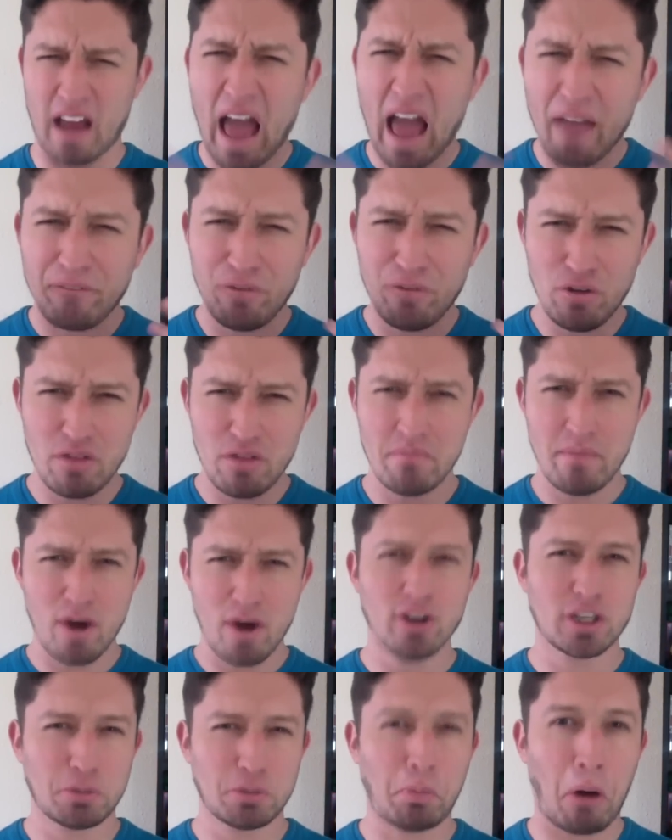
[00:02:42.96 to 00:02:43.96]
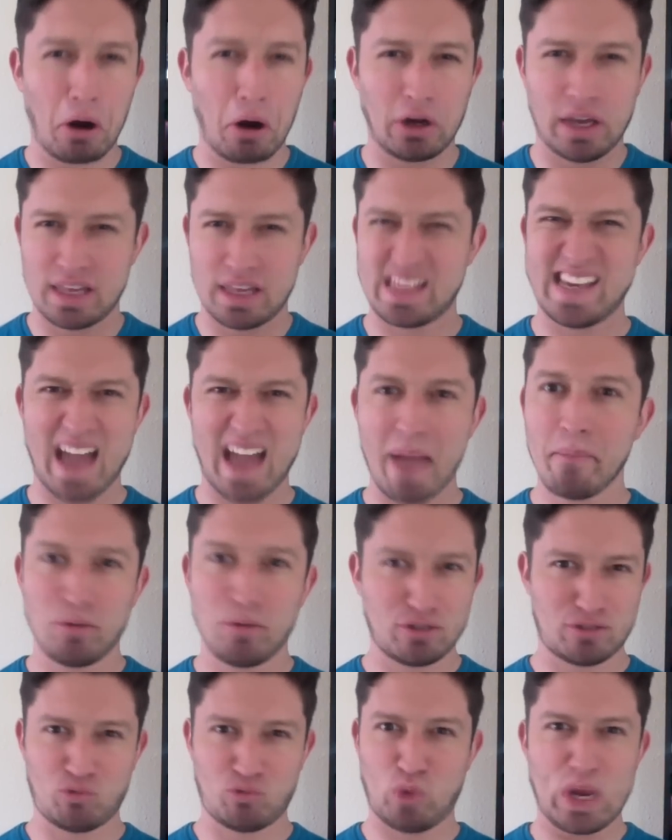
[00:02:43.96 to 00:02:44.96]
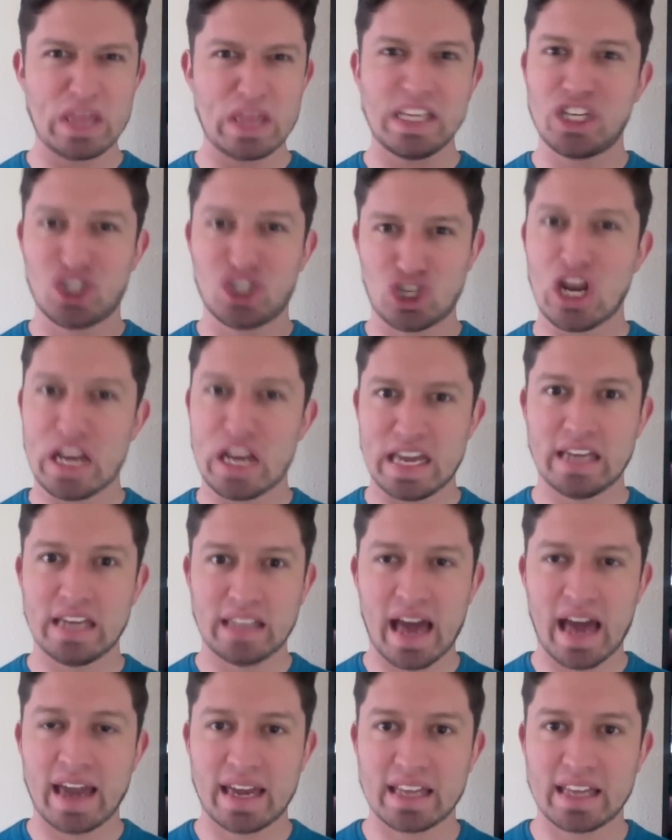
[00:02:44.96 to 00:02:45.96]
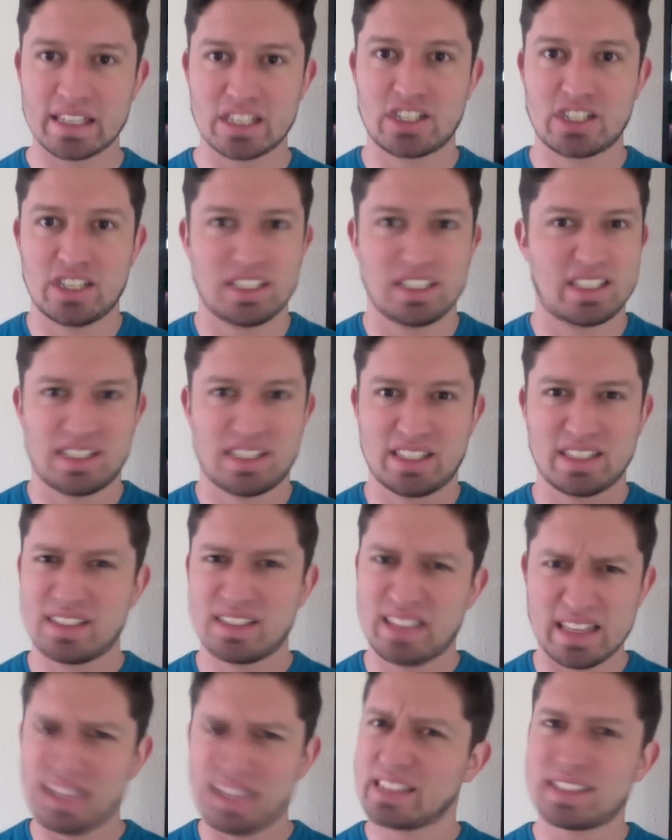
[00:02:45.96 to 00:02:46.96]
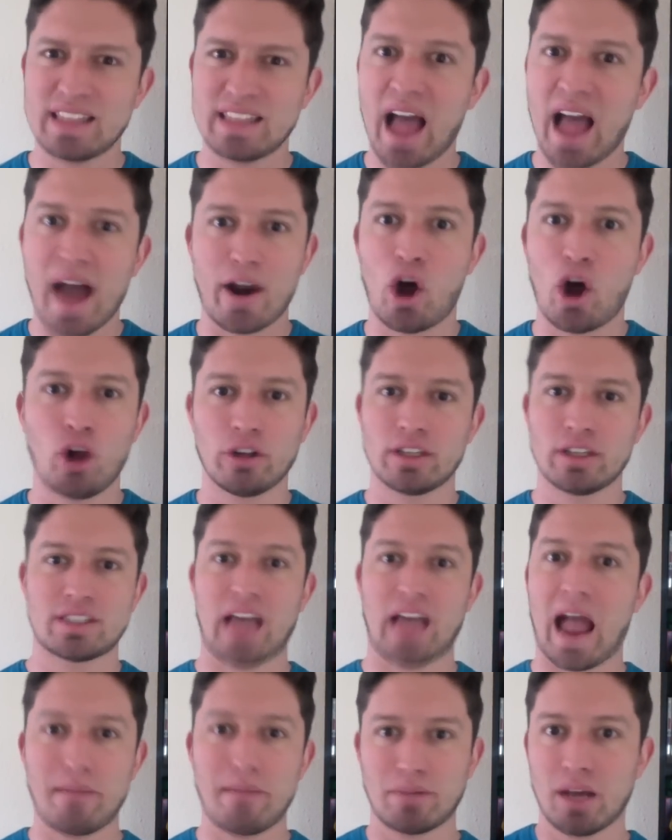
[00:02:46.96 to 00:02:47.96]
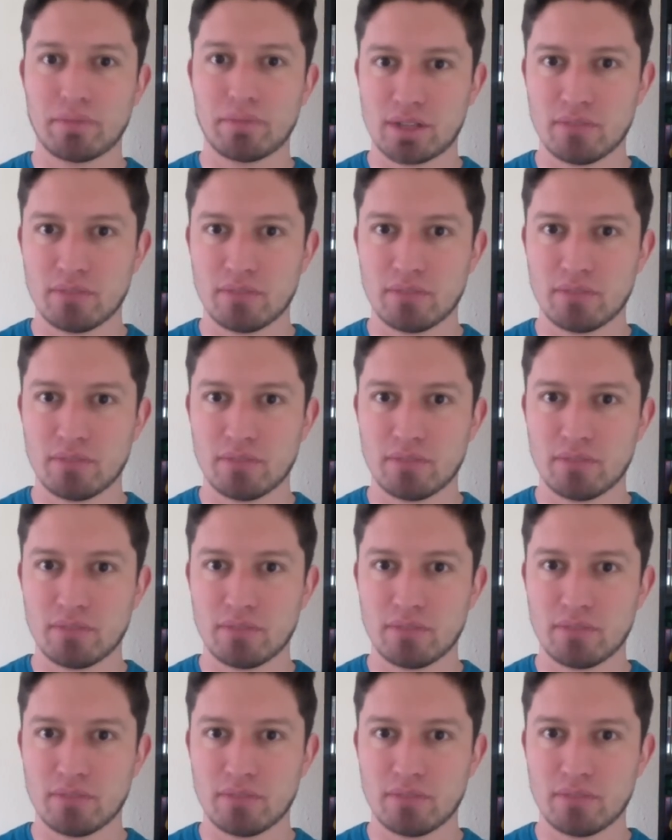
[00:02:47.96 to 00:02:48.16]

for the most part, like, the Anbu's really shitty. Like, it's just, it's not all it's hyped up to